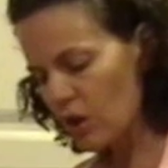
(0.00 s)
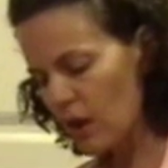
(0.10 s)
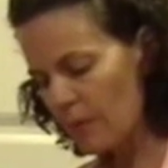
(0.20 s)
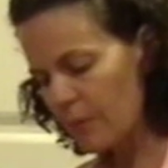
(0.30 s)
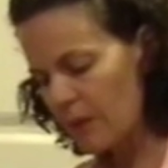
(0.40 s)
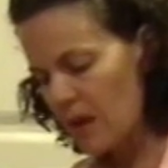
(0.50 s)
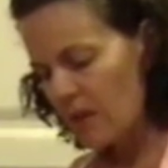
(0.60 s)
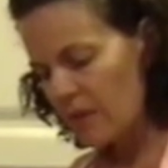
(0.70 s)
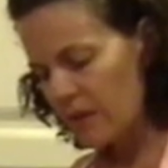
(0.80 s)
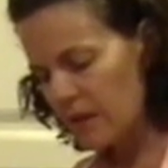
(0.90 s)
up
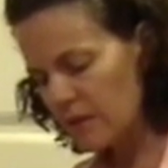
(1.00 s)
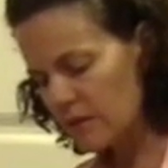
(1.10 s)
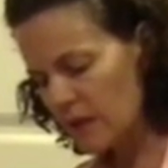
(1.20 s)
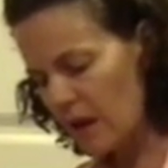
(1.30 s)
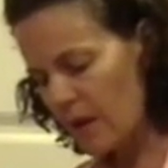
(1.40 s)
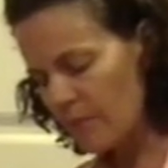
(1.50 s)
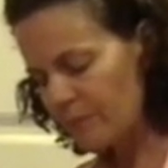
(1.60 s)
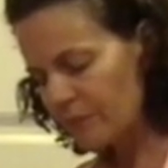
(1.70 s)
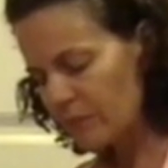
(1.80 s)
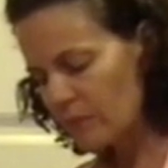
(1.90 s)
these
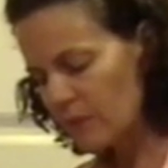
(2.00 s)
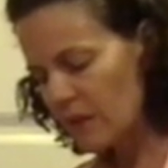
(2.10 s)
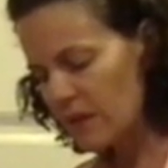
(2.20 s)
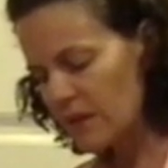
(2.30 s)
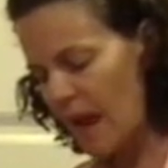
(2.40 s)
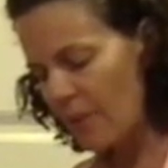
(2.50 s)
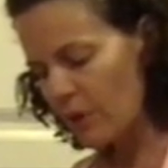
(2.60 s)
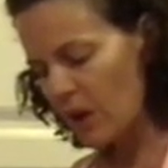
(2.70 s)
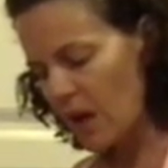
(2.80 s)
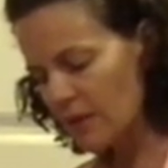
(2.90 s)

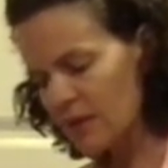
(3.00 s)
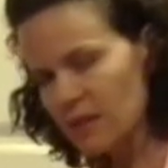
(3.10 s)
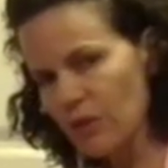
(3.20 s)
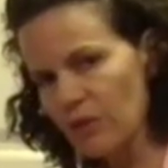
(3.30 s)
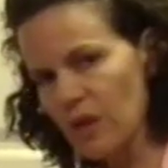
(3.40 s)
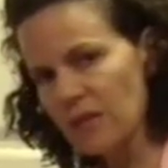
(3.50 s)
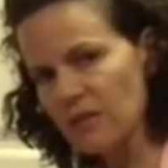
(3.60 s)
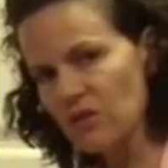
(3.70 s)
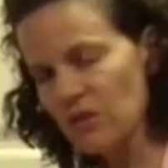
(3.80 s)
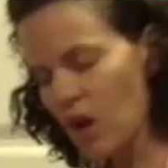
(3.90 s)
apricots until they're nice
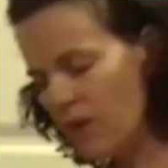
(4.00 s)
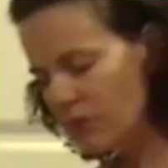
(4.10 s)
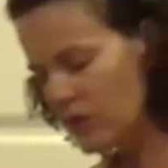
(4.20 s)
and soft. So the